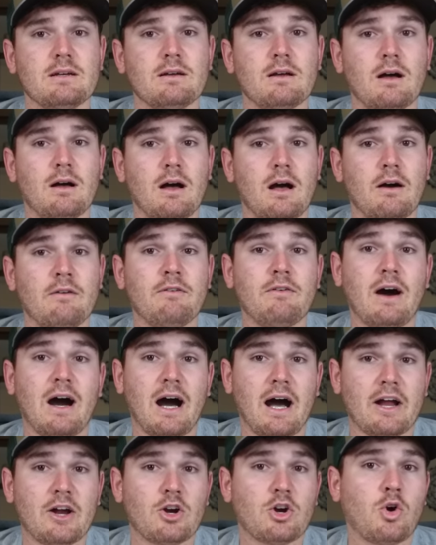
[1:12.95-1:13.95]
of
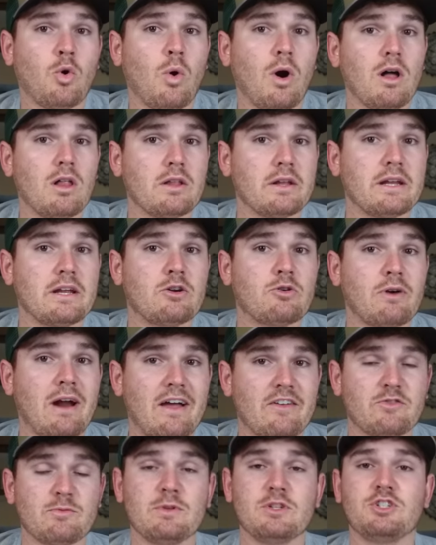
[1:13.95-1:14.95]
higher quality
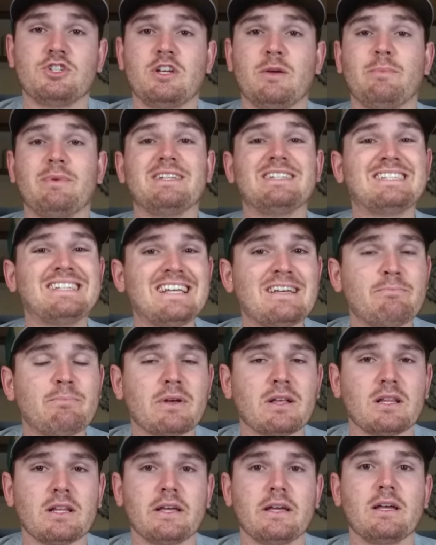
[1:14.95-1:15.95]
craftsmanship and
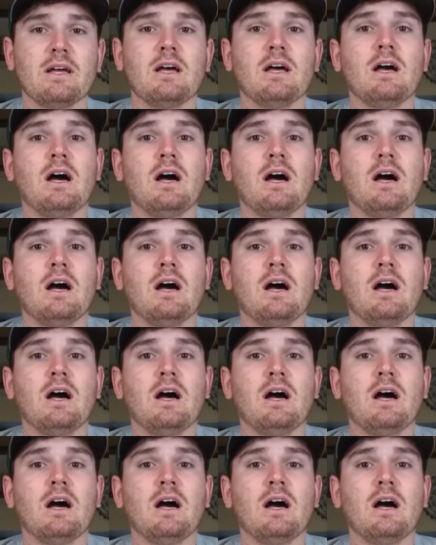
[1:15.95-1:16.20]
typically